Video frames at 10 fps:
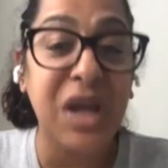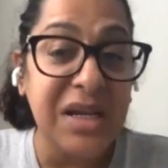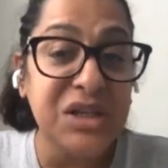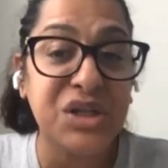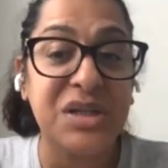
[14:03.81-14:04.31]

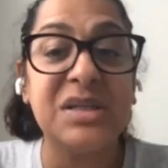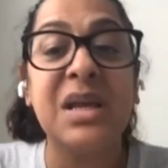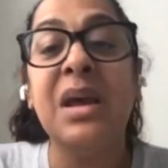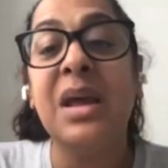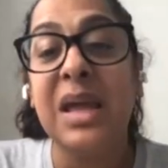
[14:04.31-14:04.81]

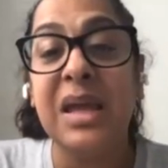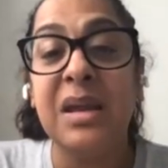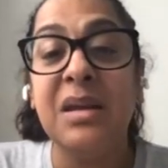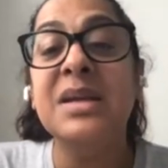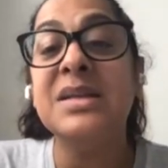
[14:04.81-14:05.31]
changes
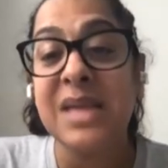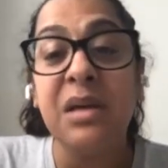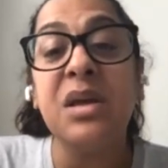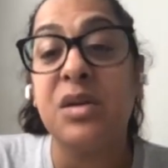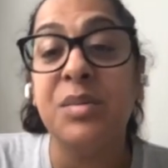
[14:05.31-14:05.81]
in
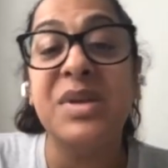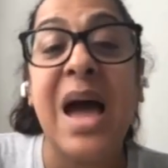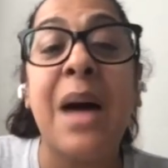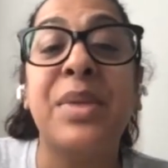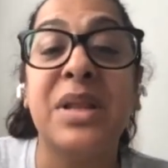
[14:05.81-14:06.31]
cellular
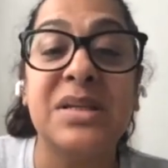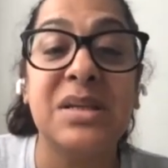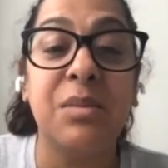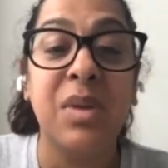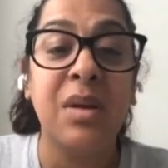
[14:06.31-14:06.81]

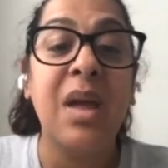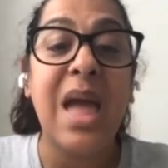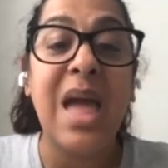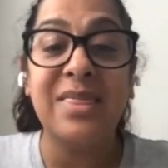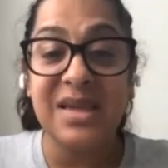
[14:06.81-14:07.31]
metabolism,
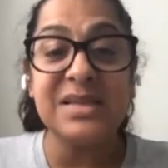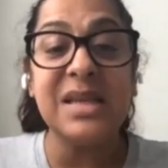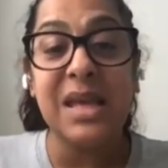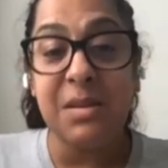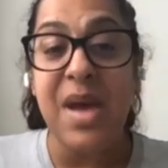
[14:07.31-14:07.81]
and
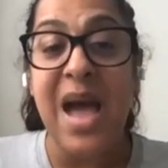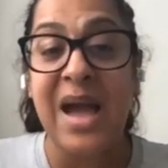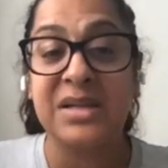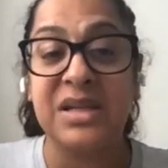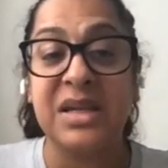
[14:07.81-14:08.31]
this
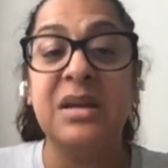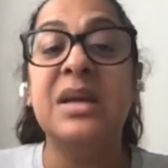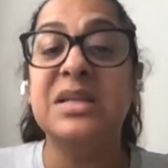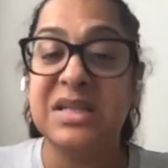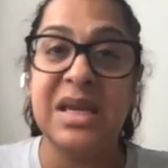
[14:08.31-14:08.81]
impacted
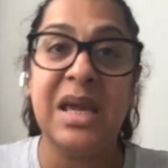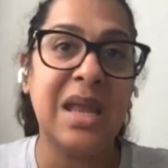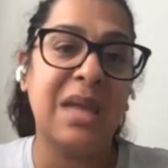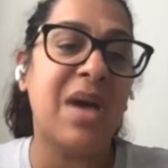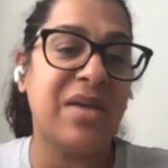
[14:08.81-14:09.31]

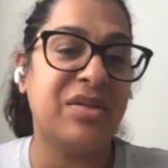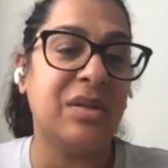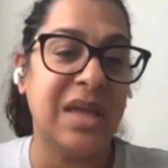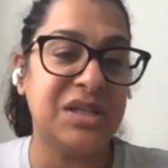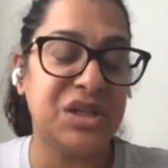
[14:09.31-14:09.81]
DNA
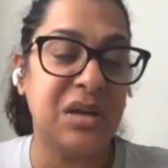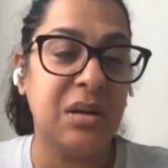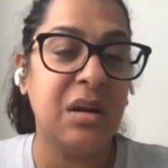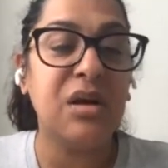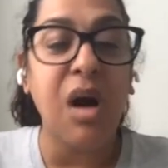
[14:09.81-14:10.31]
methylation,
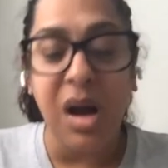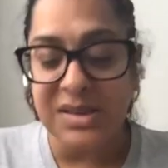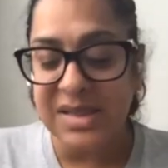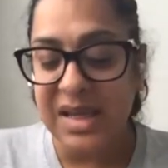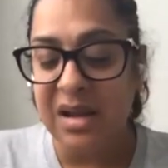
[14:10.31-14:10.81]

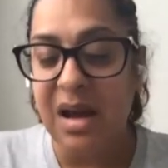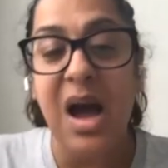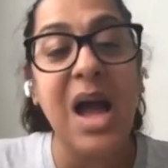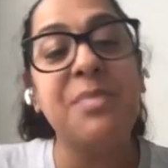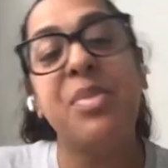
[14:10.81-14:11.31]
causing a
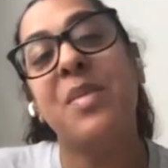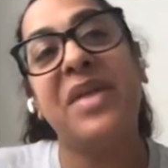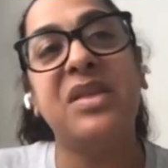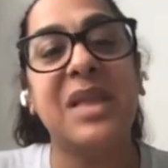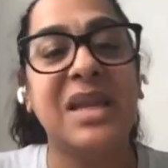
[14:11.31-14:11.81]

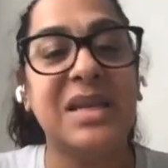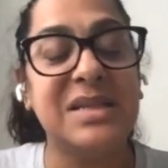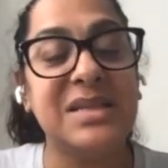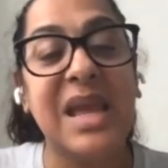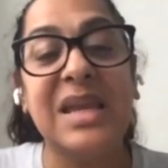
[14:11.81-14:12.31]
hypomethylated
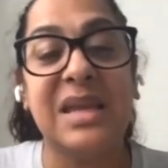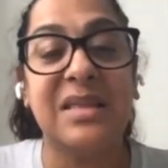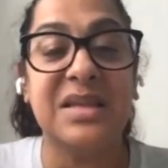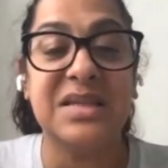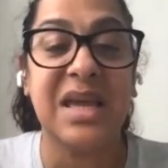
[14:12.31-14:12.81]
state in
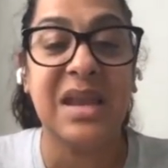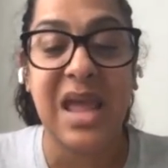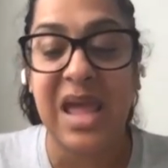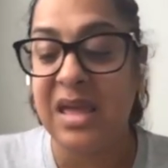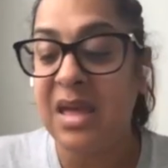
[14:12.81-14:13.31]
the
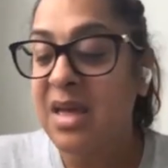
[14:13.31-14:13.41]
DNA